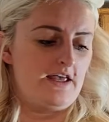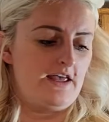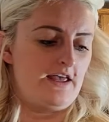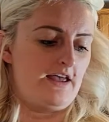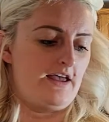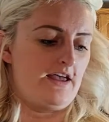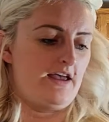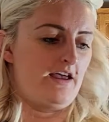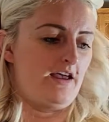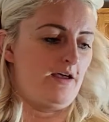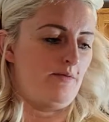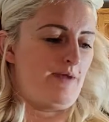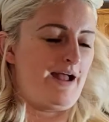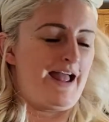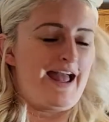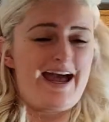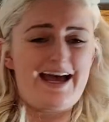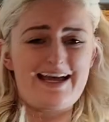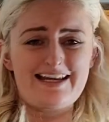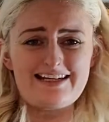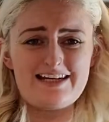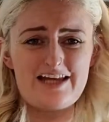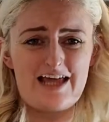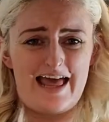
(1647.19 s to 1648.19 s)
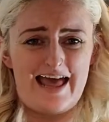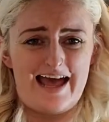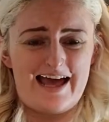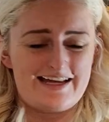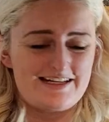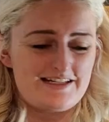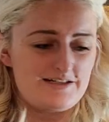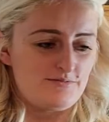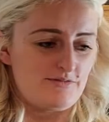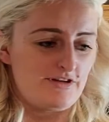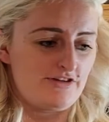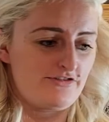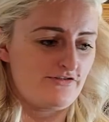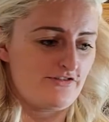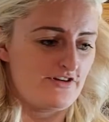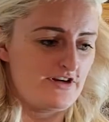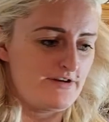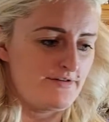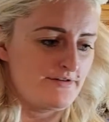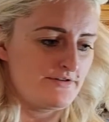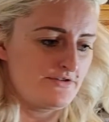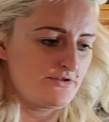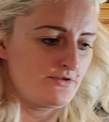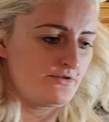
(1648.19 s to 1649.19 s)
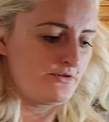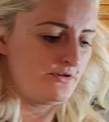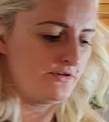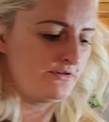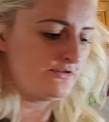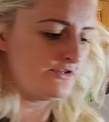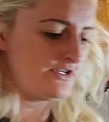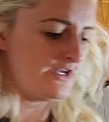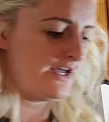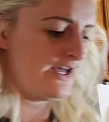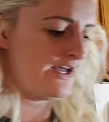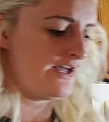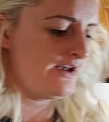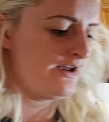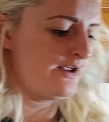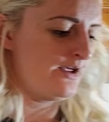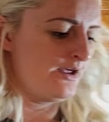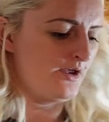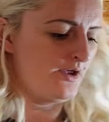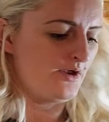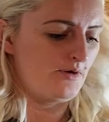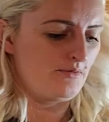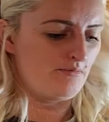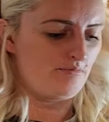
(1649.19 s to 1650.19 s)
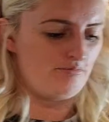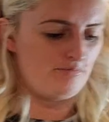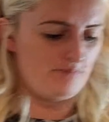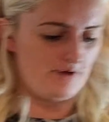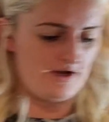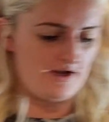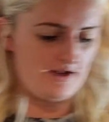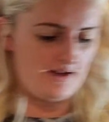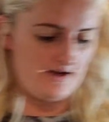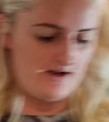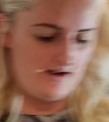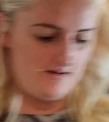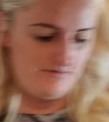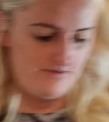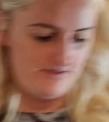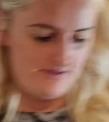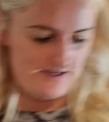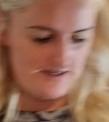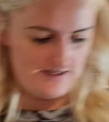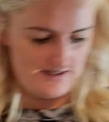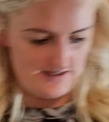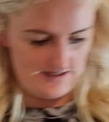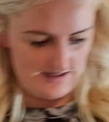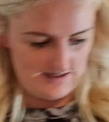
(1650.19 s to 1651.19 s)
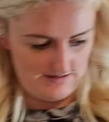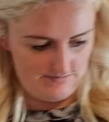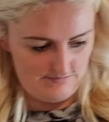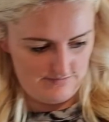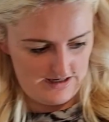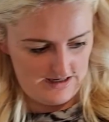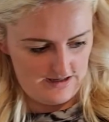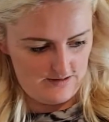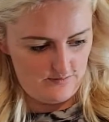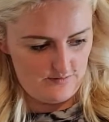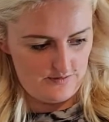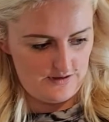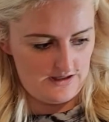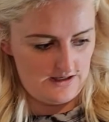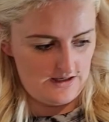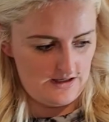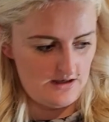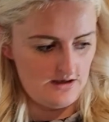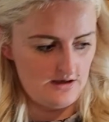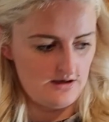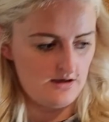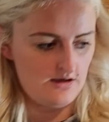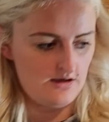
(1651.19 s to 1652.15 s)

I hadn't added my fragrance oil yet, but I'm thinking maybe